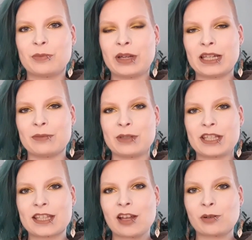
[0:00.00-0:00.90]
My name
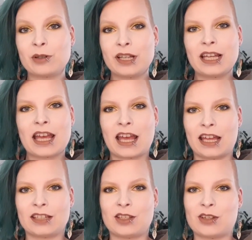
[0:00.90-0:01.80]
is Taru
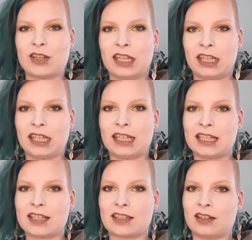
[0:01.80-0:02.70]
and today it
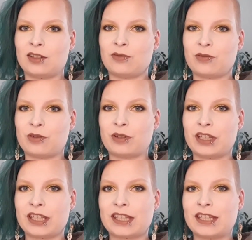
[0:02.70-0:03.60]
is time for
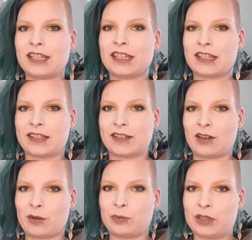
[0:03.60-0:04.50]
the sixth
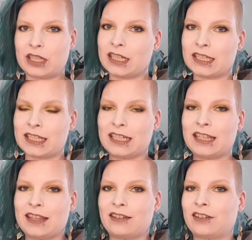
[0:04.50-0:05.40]
update
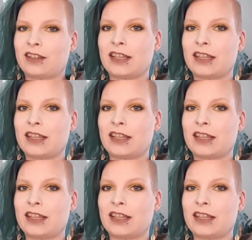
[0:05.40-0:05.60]
in the